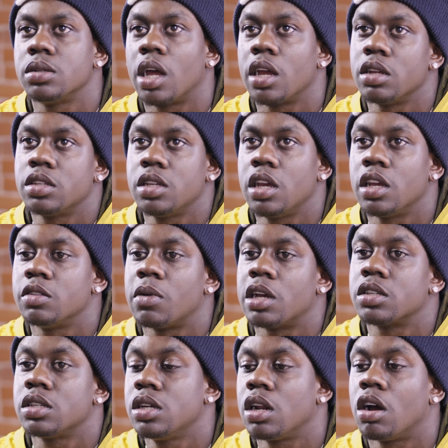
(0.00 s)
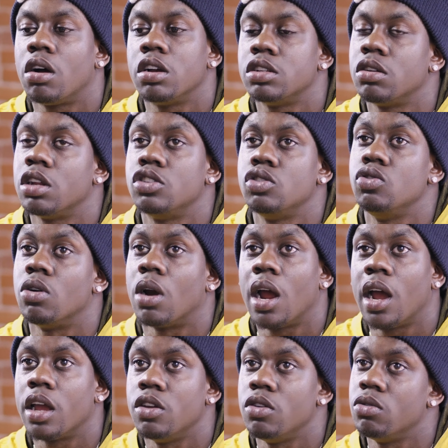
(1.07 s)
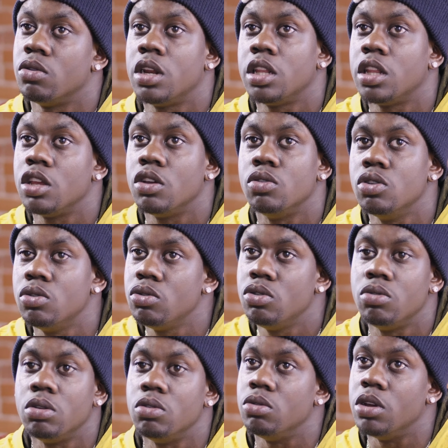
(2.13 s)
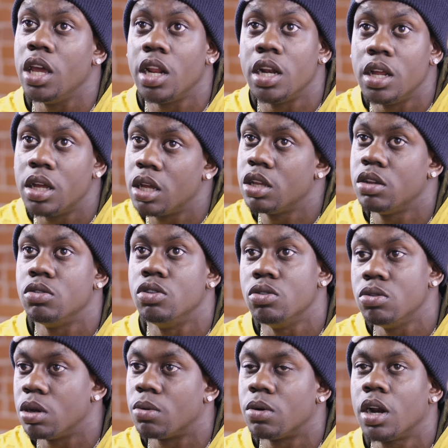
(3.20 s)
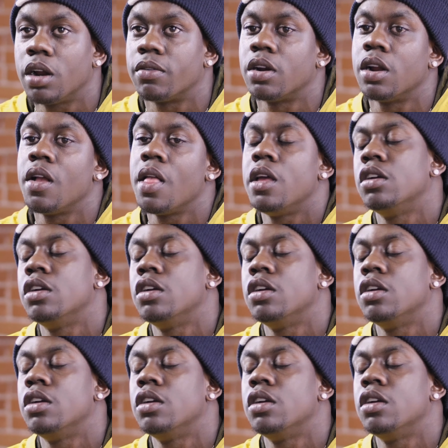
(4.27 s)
Like you said, it's my son, I always know that you grind. Anything you do, you, you get it done, you do it, whatever.